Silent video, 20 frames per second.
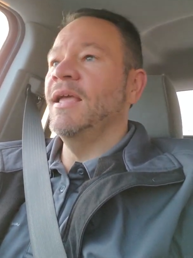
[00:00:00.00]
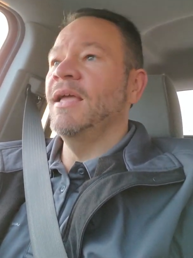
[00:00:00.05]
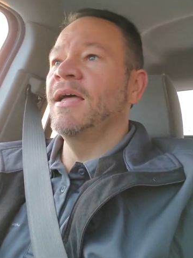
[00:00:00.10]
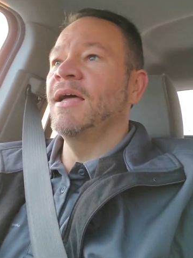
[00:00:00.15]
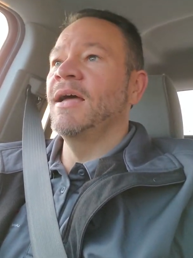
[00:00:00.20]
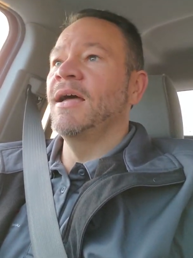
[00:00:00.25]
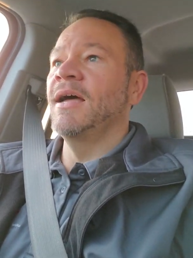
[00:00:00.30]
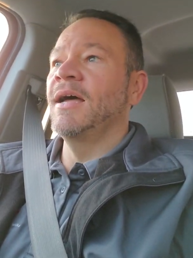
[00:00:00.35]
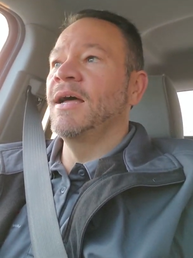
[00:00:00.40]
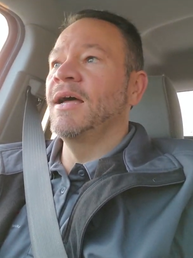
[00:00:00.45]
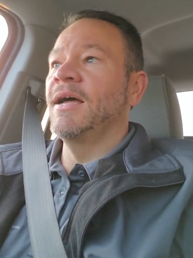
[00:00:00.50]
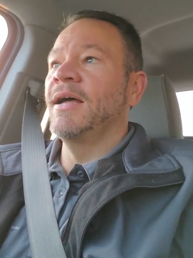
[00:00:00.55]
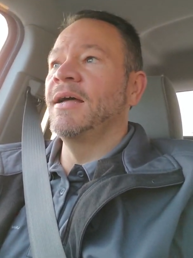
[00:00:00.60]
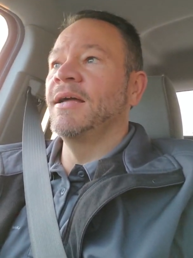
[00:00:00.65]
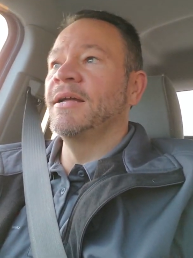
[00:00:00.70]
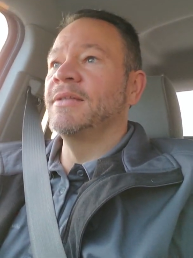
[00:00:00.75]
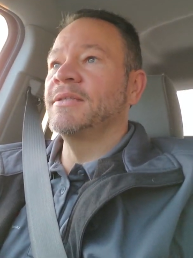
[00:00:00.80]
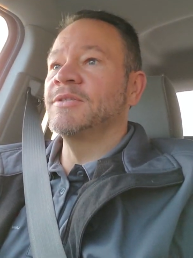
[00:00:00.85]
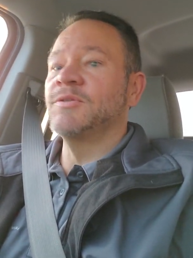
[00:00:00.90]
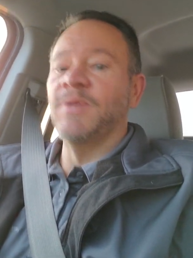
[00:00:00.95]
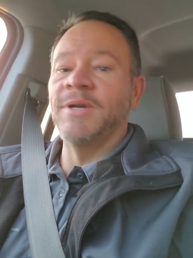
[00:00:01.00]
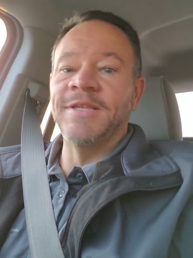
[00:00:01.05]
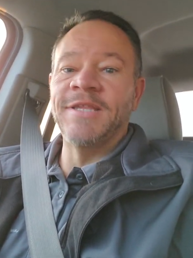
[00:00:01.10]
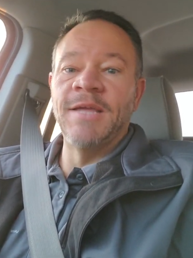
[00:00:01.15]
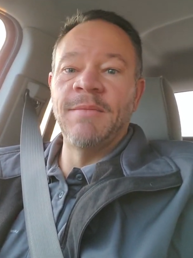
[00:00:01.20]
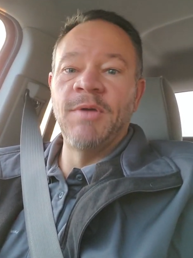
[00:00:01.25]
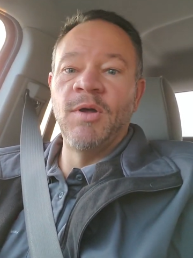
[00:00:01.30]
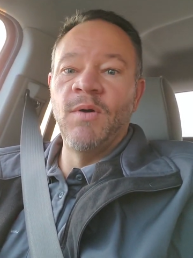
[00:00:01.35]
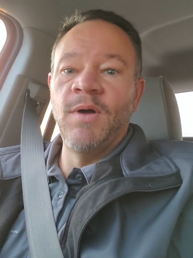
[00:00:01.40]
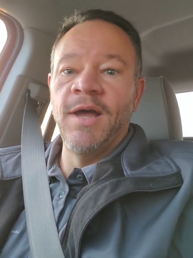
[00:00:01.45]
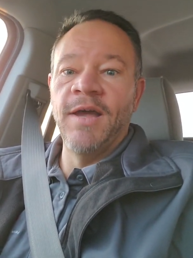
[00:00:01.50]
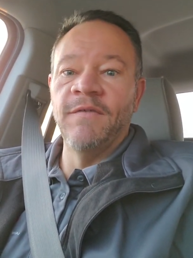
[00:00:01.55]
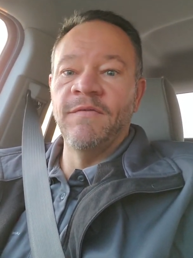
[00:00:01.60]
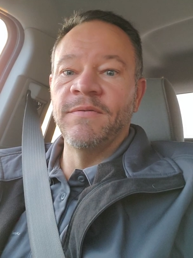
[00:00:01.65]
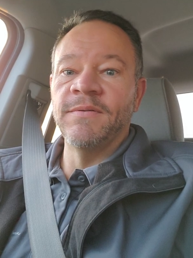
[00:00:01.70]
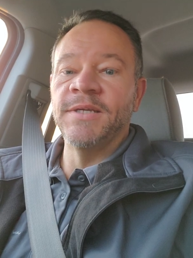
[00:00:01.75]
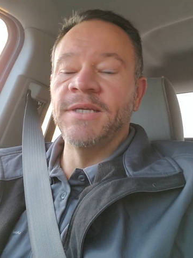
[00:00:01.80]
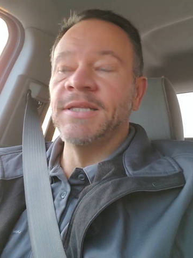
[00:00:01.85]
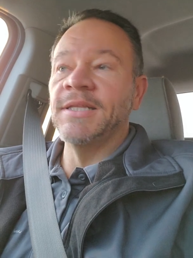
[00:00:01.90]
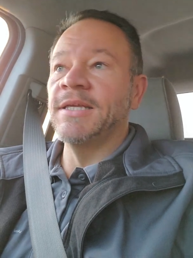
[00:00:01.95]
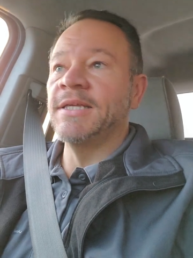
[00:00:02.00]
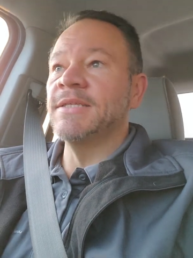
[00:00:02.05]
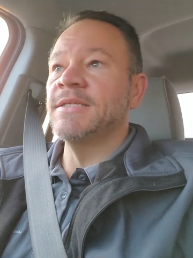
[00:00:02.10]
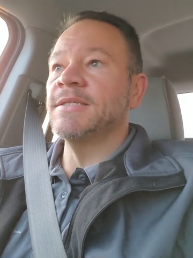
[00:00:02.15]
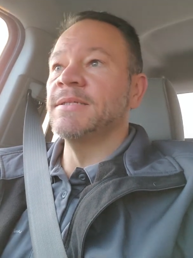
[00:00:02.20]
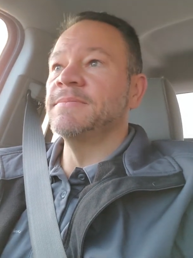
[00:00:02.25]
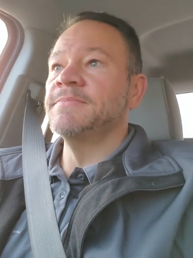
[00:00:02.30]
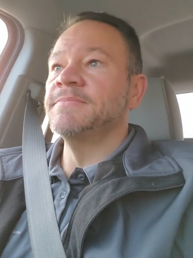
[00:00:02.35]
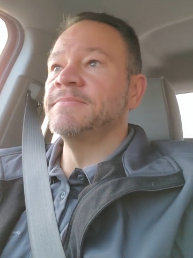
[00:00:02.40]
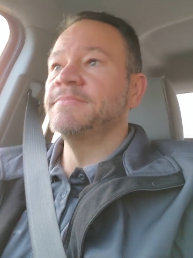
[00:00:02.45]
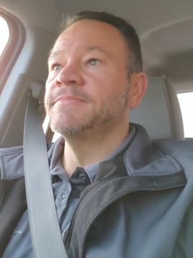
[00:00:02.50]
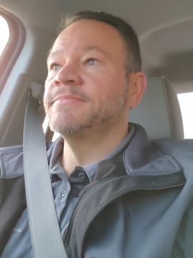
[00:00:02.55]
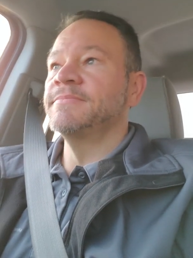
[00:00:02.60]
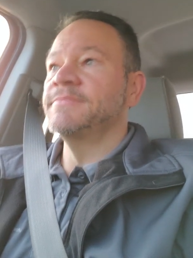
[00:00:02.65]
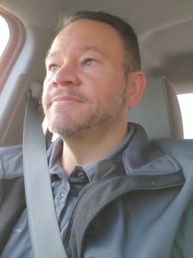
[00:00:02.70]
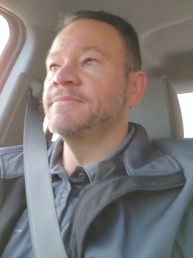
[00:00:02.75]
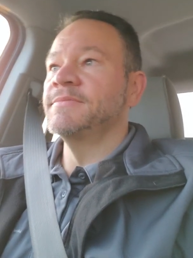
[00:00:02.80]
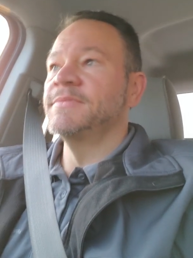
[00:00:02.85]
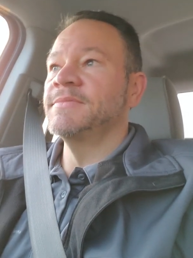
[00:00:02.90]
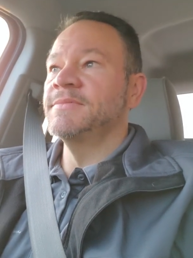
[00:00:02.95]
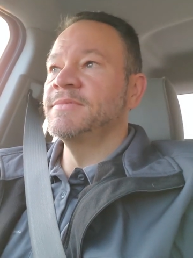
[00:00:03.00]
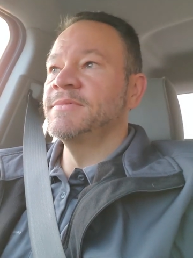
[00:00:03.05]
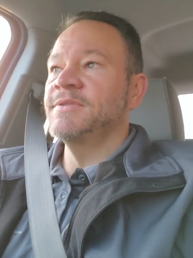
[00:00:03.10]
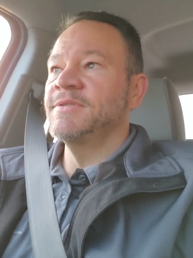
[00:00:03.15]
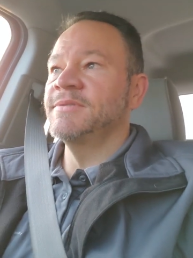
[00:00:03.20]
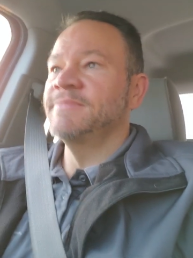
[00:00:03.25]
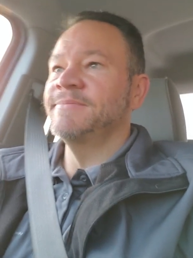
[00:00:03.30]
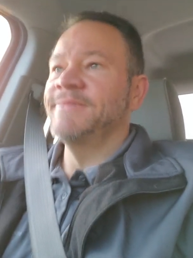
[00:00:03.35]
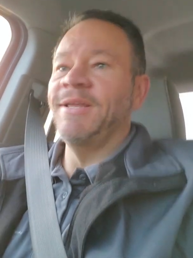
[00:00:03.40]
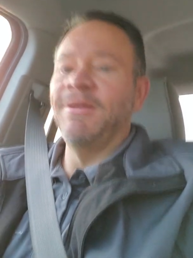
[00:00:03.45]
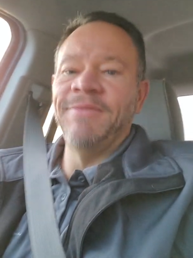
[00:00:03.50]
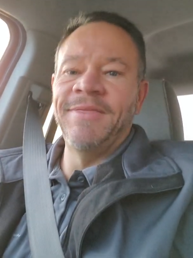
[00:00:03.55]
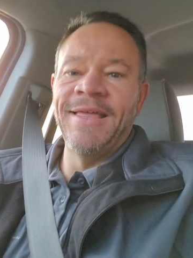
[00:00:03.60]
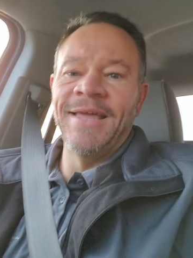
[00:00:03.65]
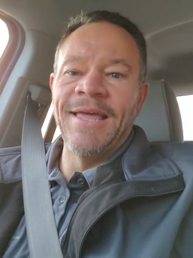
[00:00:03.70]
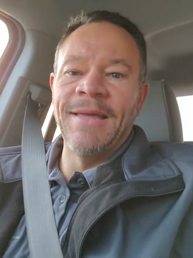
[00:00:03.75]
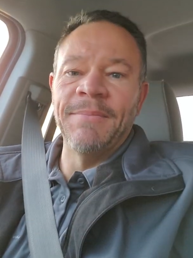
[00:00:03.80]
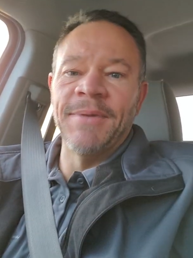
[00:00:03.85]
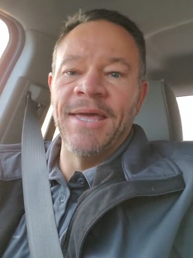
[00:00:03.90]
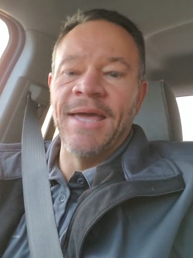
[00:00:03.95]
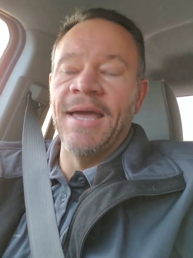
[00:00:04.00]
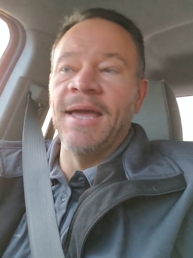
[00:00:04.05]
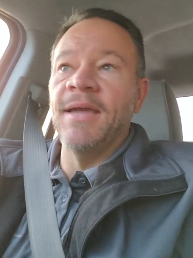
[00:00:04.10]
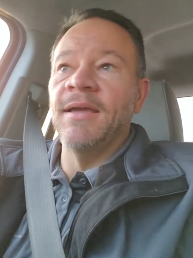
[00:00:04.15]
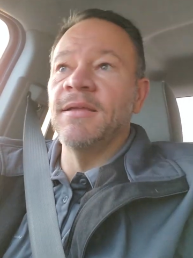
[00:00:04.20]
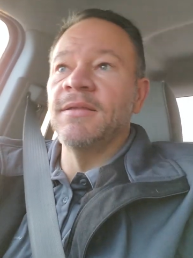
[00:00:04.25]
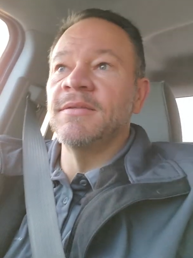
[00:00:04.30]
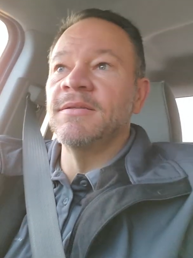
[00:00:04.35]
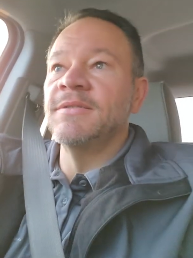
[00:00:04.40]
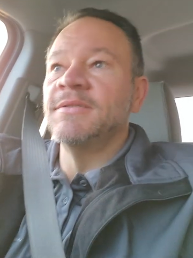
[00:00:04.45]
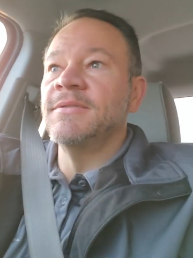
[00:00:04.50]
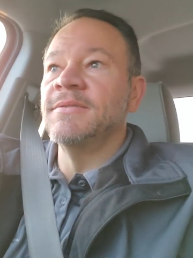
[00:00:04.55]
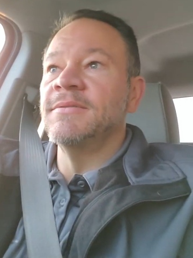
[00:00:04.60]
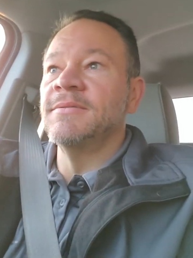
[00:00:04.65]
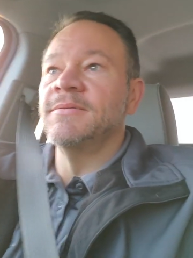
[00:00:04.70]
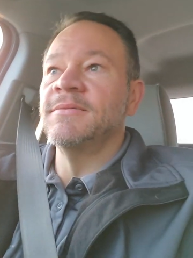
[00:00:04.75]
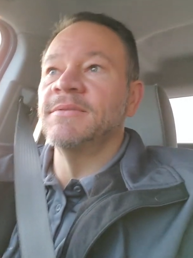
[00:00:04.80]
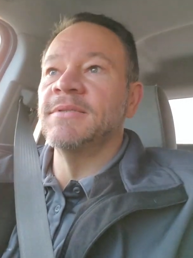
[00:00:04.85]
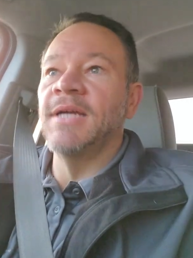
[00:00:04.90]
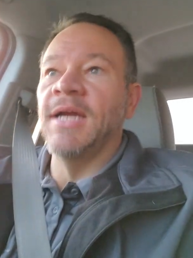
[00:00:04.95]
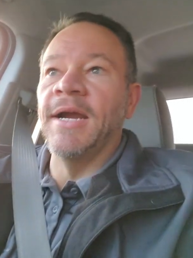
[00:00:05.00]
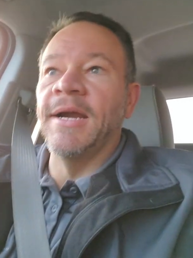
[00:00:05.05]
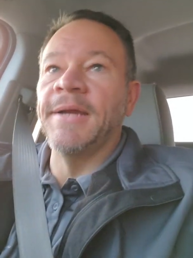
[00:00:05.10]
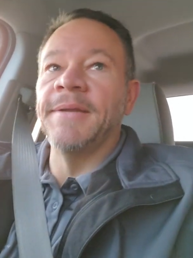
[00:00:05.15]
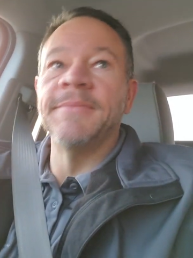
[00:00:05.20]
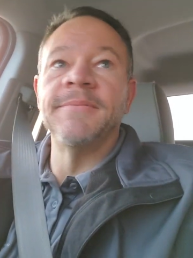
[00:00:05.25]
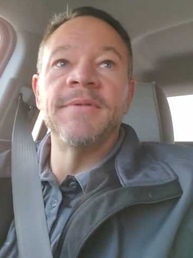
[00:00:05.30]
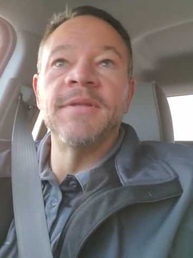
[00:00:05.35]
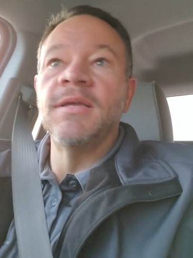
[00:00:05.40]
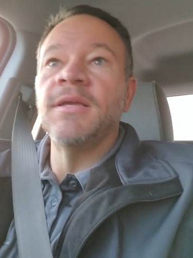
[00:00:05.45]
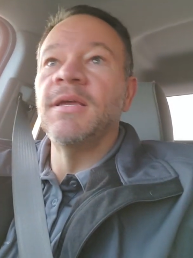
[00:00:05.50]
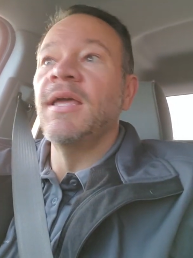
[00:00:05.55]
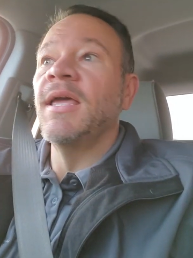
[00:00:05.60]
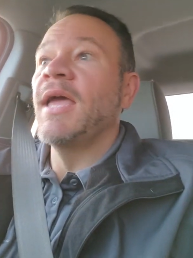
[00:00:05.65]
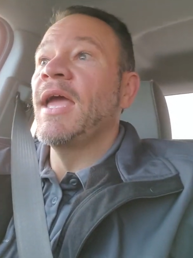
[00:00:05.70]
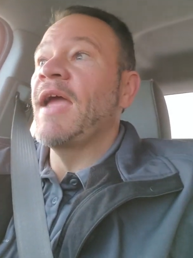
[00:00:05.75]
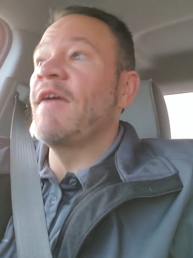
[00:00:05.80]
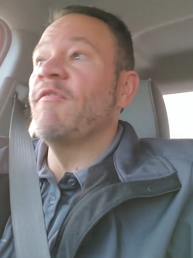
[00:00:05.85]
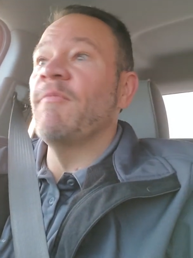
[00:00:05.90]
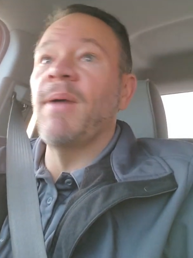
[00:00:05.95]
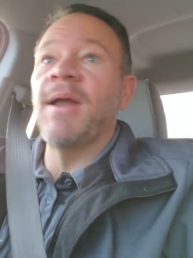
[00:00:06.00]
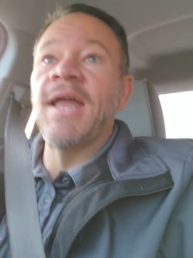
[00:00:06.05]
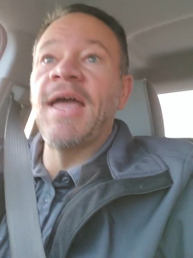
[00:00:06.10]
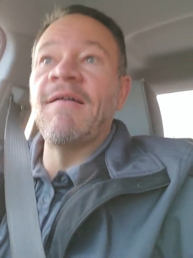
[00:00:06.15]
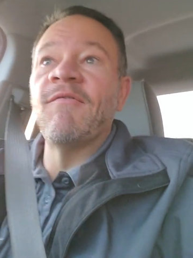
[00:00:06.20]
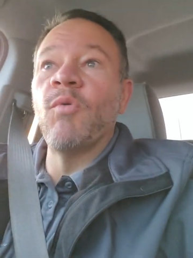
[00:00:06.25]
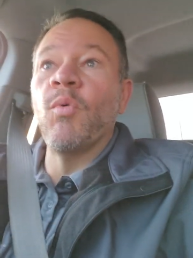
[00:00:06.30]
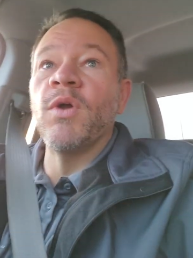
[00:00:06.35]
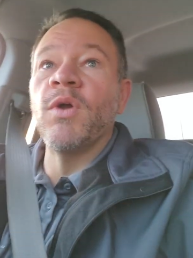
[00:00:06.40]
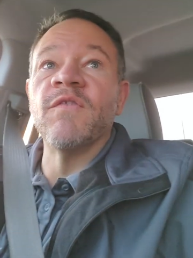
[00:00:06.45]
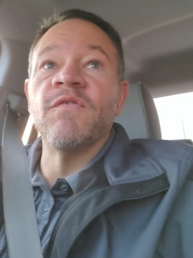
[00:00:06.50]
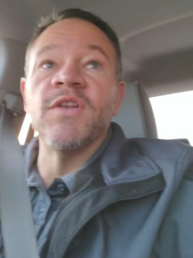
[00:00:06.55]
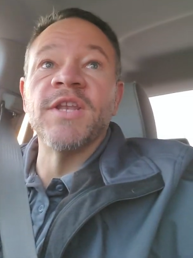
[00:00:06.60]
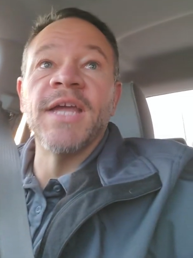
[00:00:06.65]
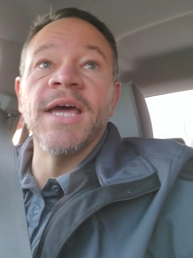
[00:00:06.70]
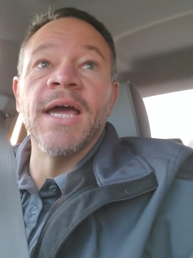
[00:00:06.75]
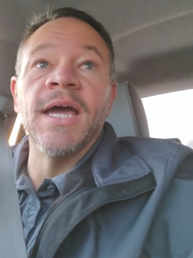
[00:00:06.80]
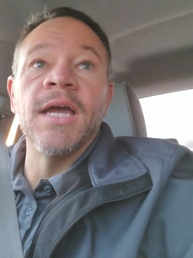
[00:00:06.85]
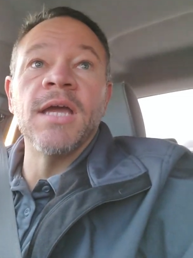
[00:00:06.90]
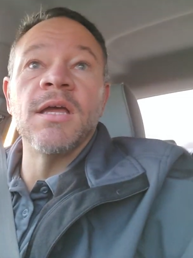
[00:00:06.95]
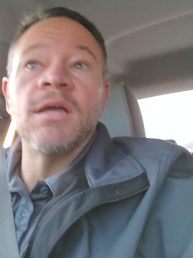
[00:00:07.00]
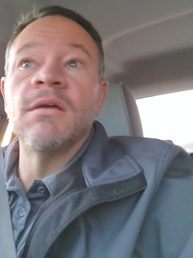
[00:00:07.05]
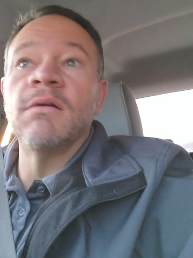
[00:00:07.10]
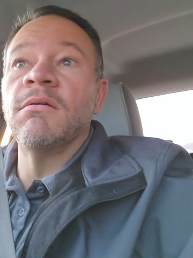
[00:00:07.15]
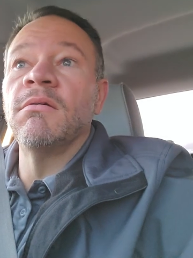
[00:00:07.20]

Uh, that's want to tell my wife, at least. I don't think I'm gay. All right. Everybody have a wonderful day.